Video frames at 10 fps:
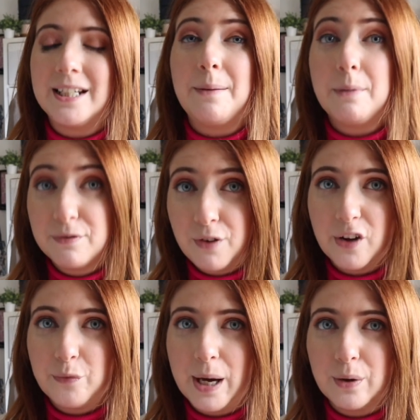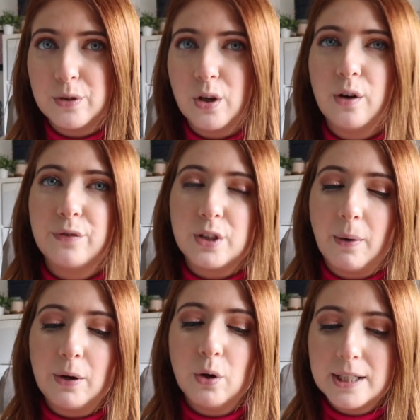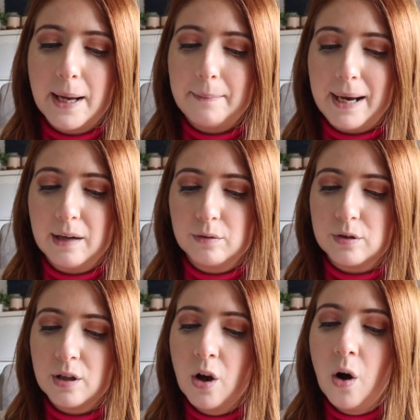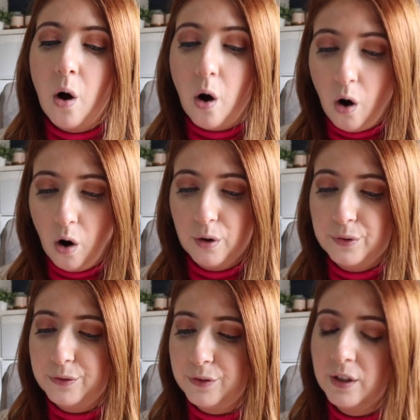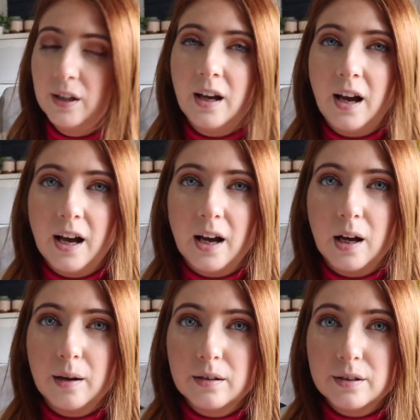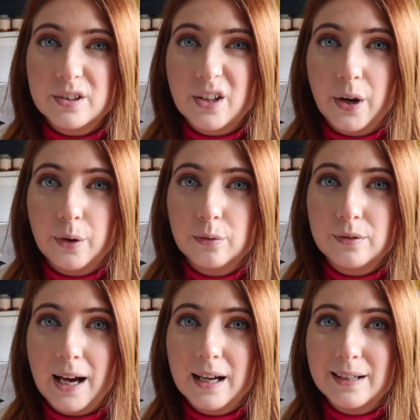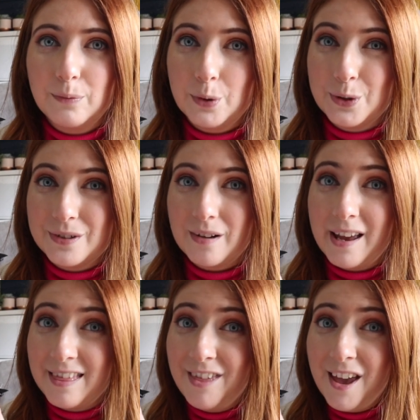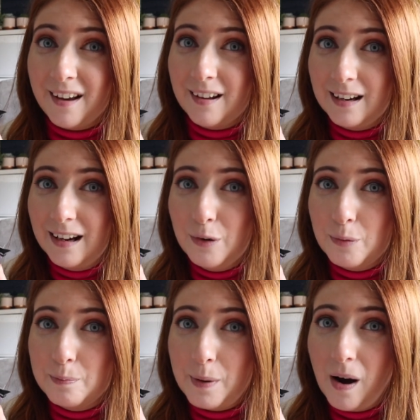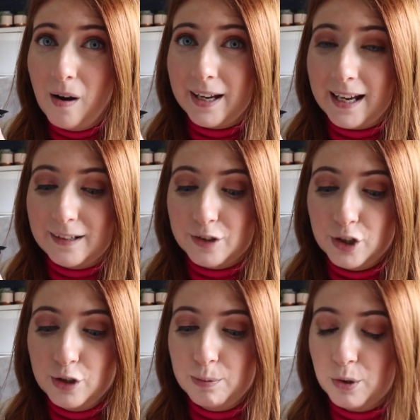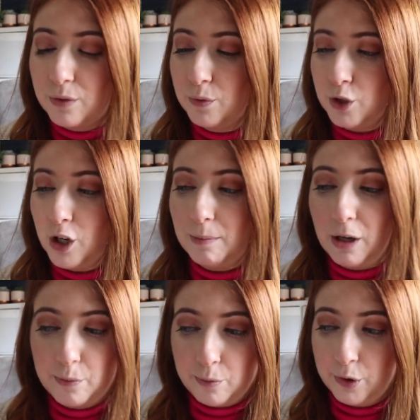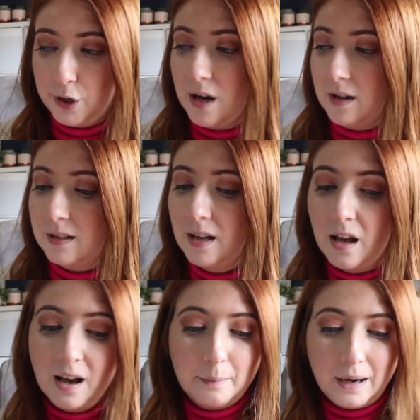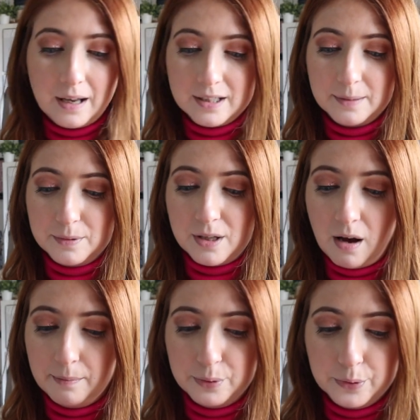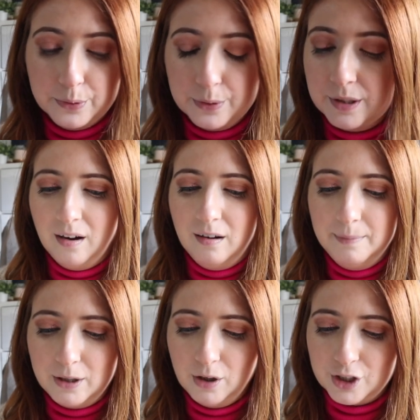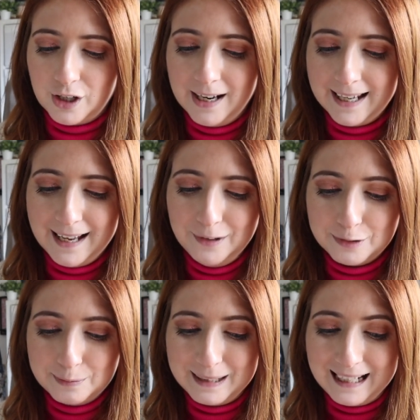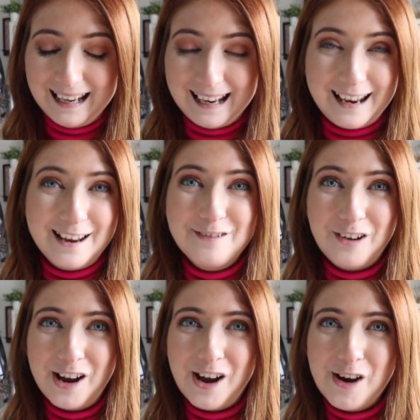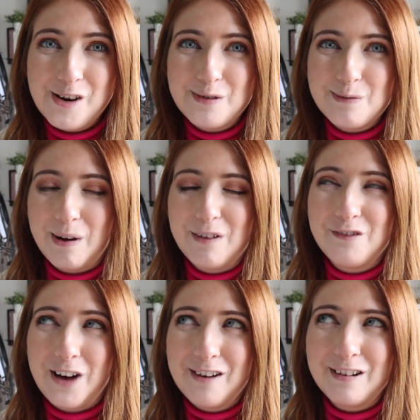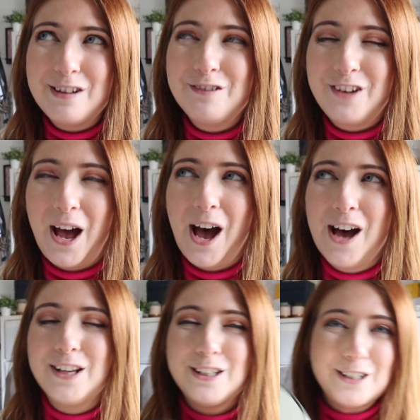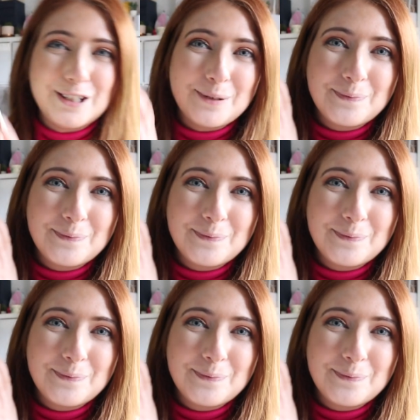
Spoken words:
get me £5 off. So I got £10 off. So that was, I think, a little bargain. 2 beautiful Jo Malone products plus some samples. Oh my gosh, I cannot believe I own my very first.